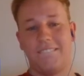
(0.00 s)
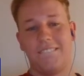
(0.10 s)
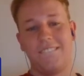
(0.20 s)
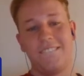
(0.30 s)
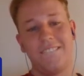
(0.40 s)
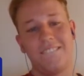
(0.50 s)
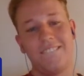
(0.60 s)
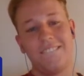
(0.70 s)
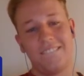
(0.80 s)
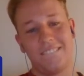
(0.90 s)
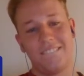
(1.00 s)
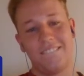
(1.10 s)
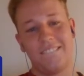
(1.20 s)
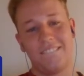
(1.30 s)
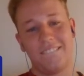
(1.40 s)

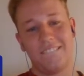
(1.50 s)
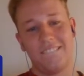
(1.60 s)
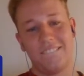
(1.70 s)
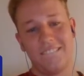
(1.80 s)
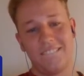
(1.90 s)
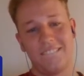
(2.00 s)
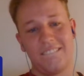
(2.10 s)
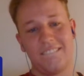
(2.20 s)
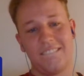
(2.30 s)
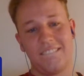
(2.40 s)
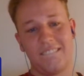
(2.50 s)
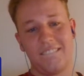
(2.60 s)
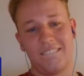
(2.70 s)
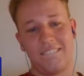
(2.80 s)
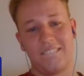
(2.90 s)

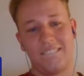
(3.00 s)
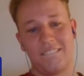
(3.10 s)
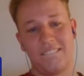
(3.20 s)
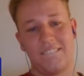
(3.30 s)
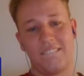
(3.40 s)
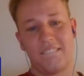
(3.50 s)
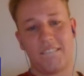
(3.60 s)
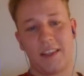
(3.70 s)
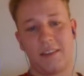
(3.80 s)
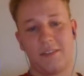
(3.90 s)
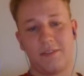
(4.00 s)
The person shown says nothing.